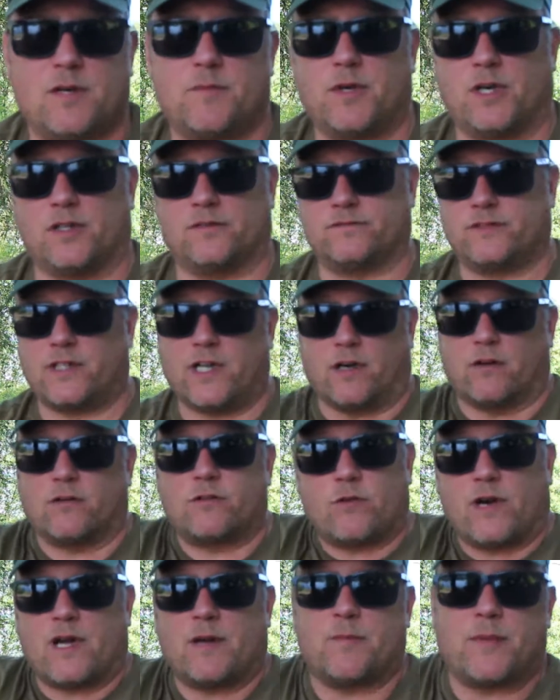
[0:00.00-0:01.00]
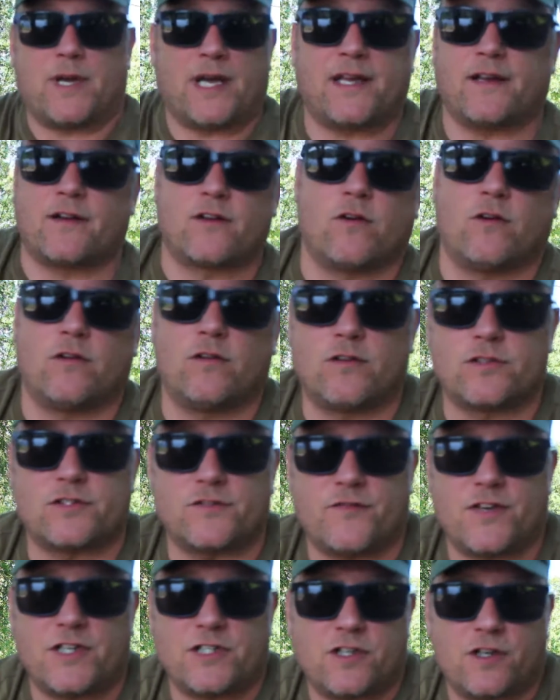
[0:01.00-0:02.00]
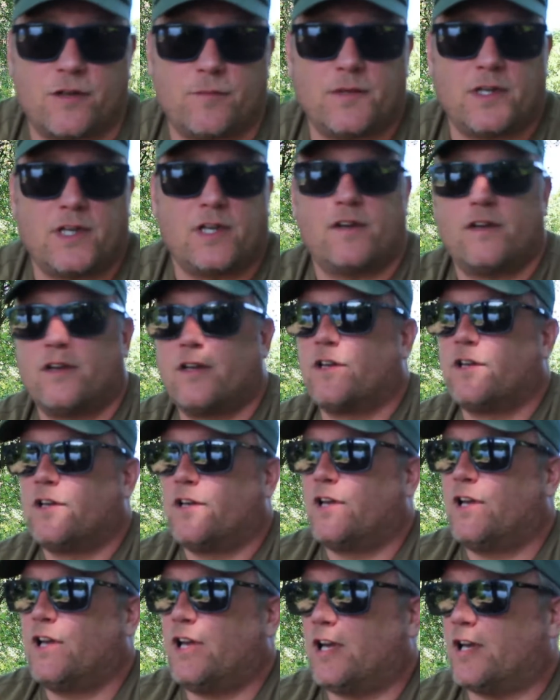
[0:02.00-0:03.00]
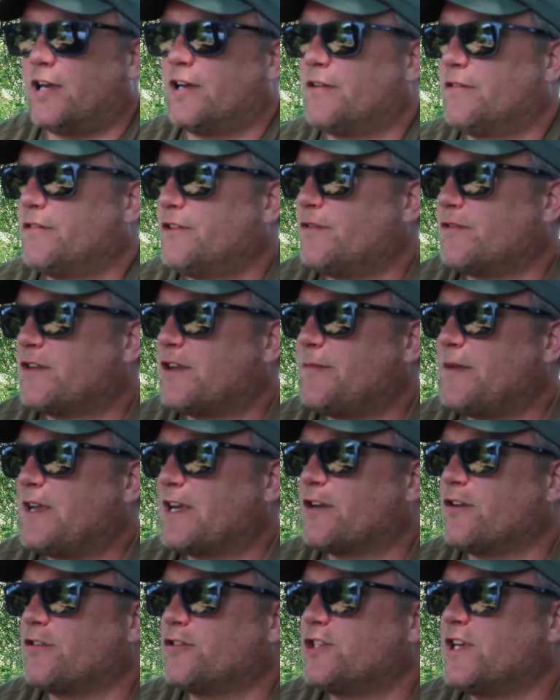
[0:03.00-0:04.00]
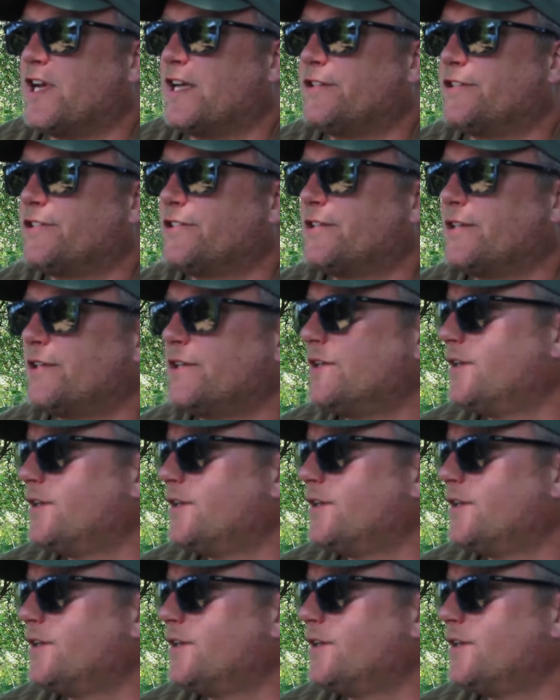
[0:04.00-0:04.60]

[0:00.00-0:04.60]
but you know, great bait, caught loads of fish on them. They'll give me a good chance.